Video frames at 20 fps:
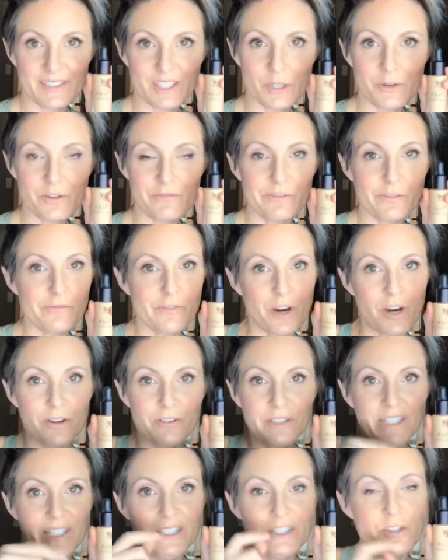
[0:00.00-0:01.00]
So if you've
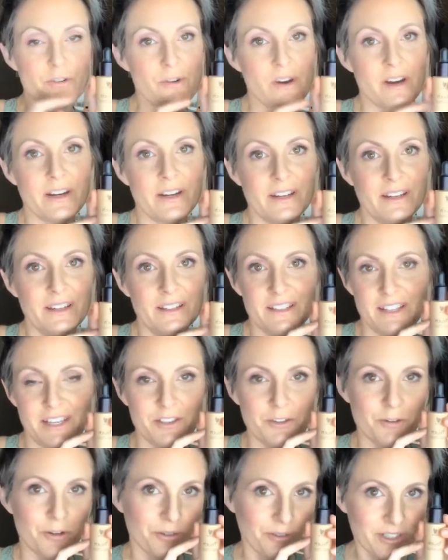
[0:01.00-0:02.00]
already tried
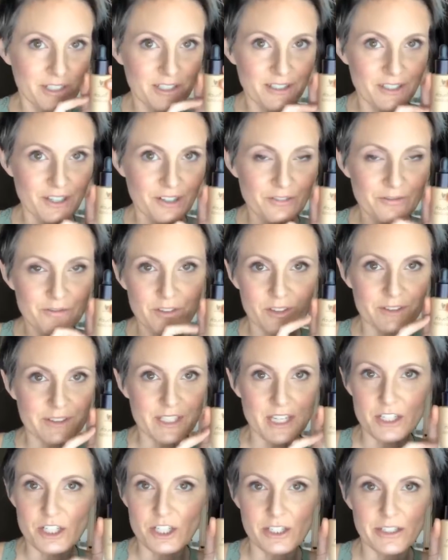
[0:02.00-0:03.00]
and you already love the
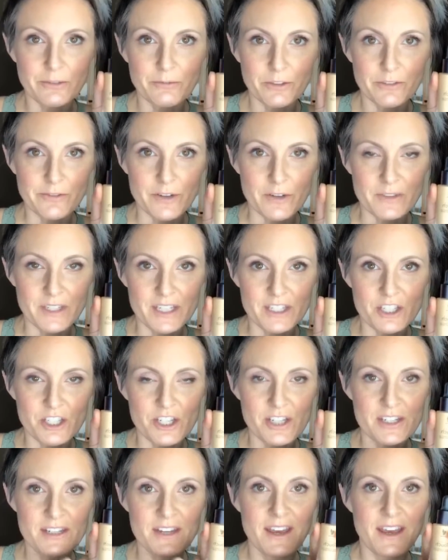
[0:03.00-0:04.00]
Touch Liquid
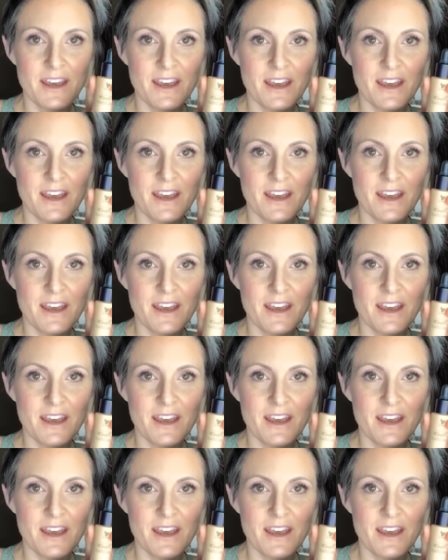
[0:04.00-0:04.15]
Foundation,